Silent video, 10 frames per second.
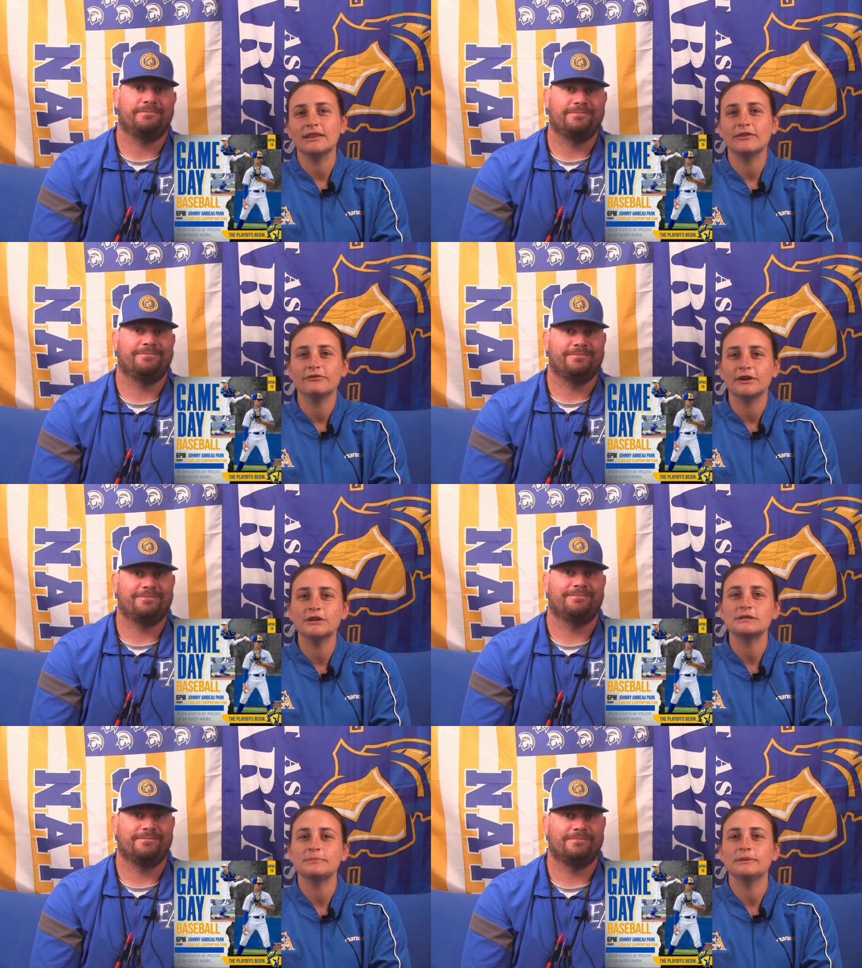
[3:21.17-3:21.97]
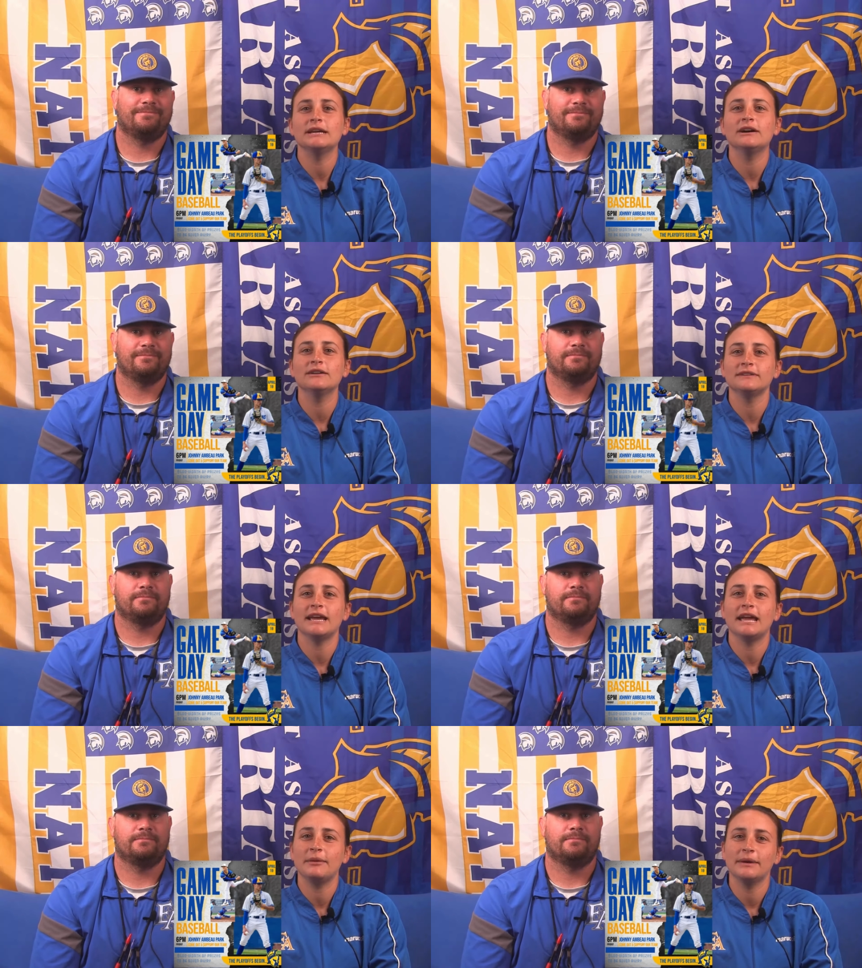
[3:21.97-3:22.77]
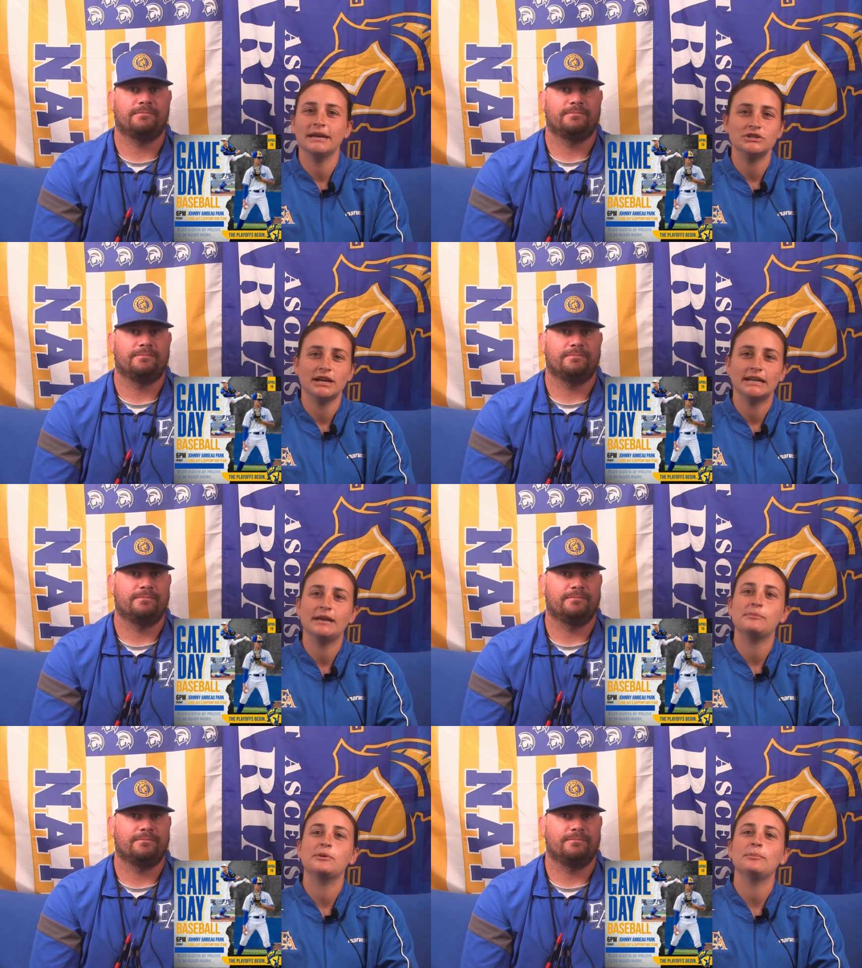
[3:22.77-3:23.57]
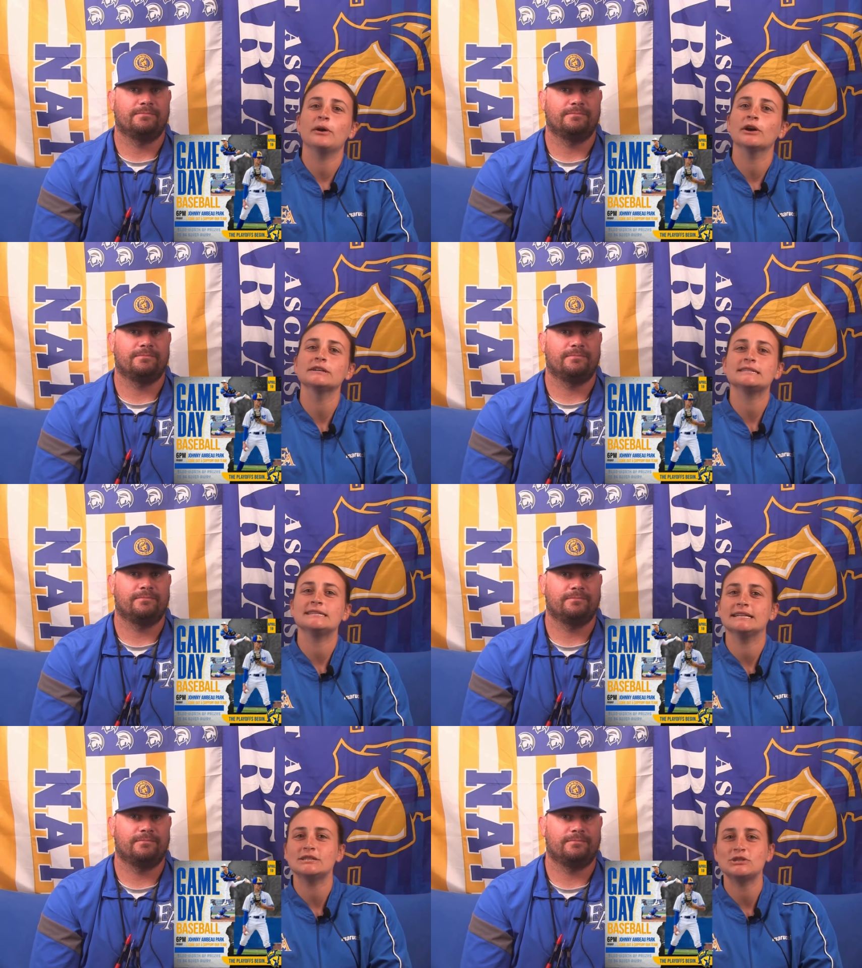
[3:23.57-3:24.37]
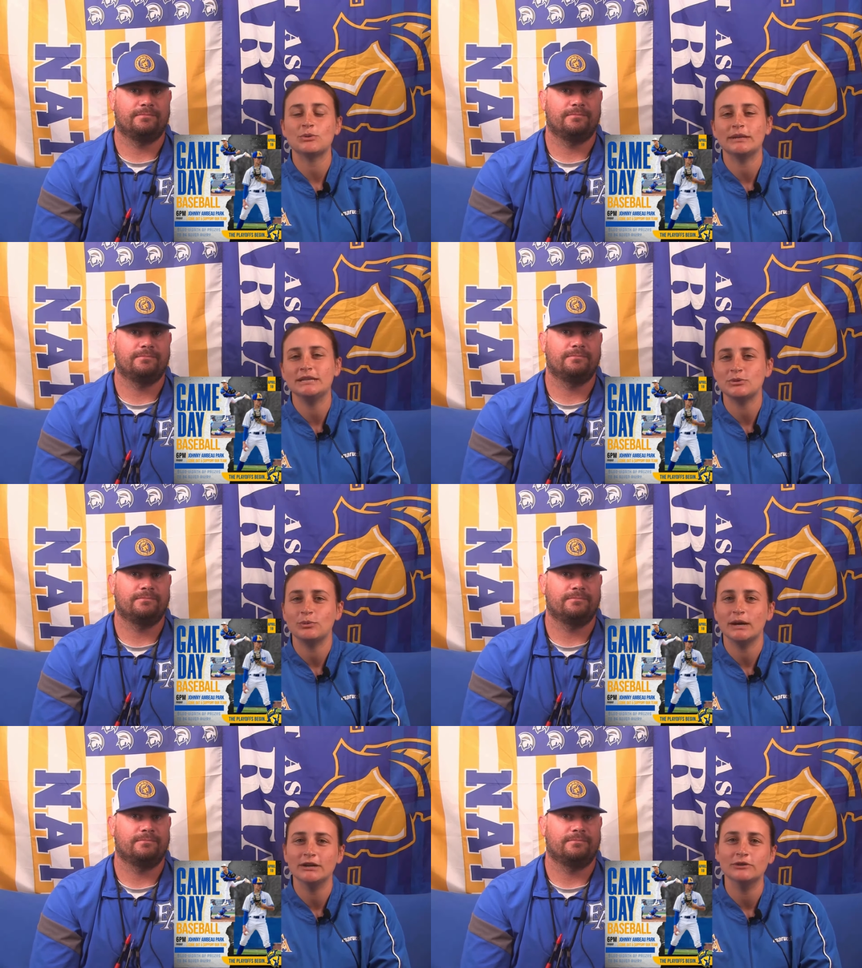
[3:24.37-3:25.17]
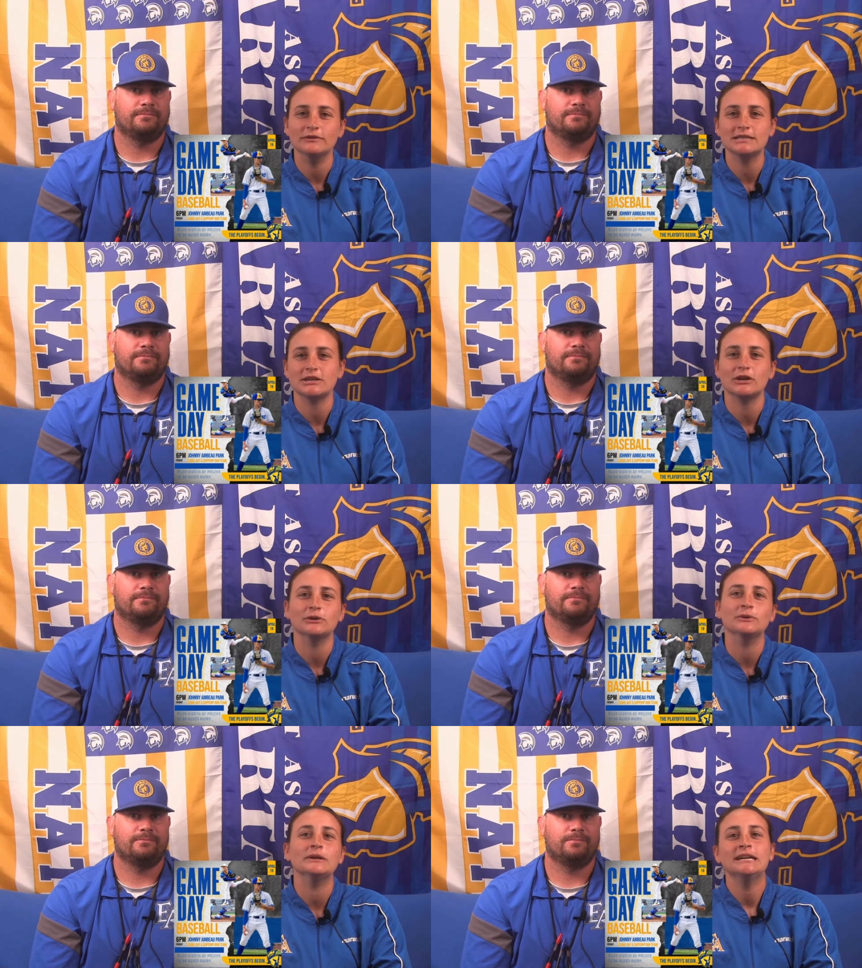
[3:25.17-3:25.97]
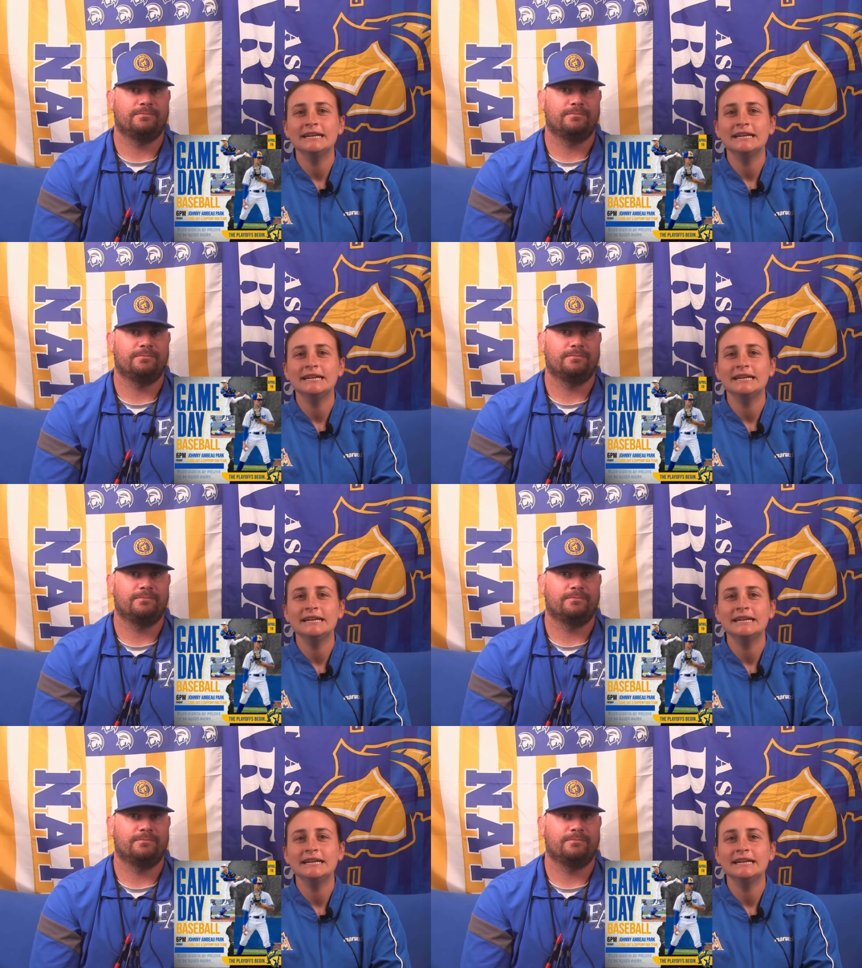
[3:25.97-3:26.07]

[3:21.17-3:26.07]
Speaker 1: in the first playoff game at Johnny Ambo Park since 2012. Let's go.